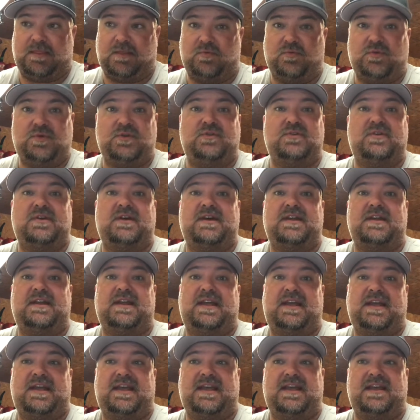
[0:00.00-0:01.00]
We do not
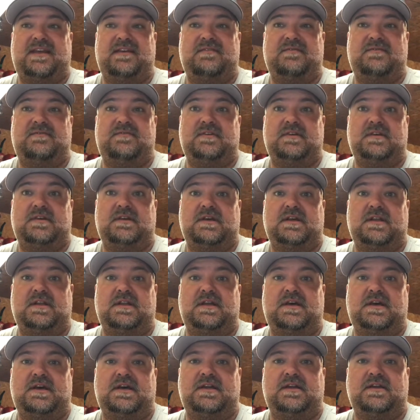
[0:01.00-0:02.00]
have a
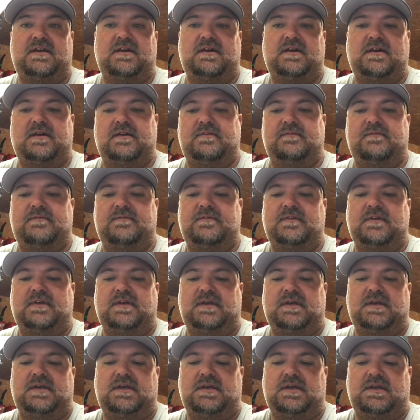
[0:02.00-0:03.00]
lot of
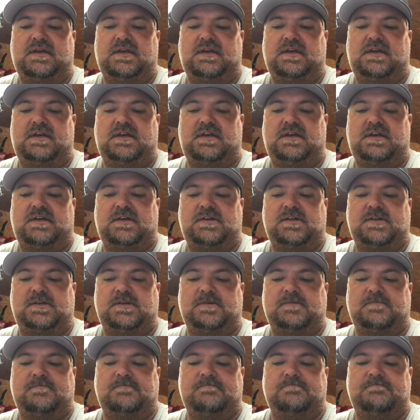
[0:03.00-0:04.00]

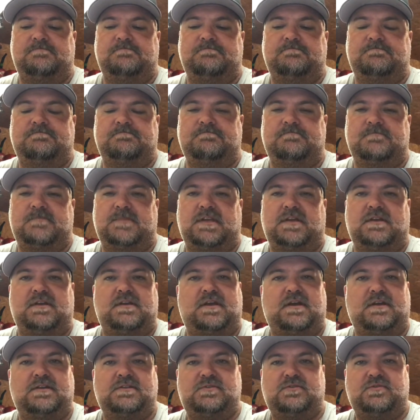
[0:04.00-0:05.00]
um,
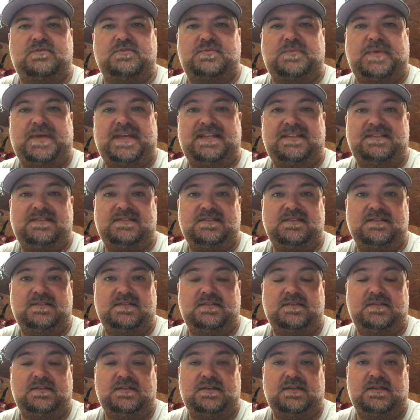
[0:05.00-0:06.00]
console space
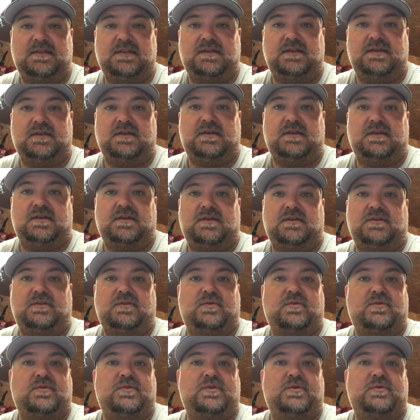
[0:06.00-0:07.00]

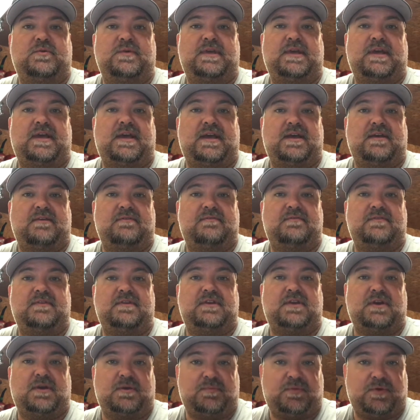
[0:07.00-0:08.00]
nor do we have
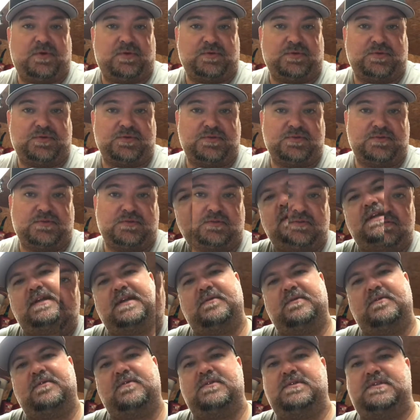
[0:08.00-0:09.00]
cup holders. Once again
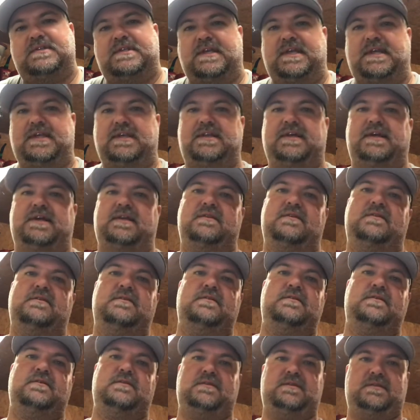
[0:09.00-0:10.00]
I'm going to say that
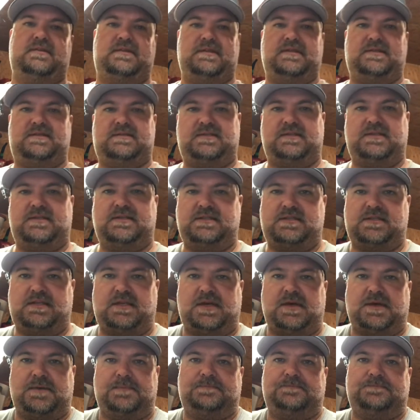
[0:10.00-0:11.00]
this is
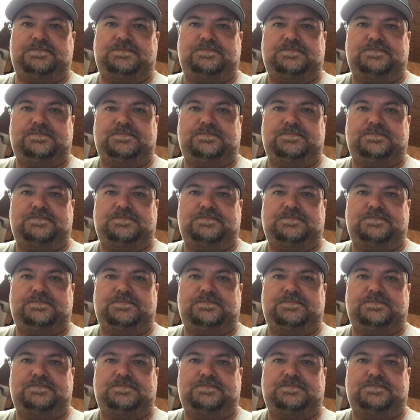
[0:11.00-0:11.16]
um,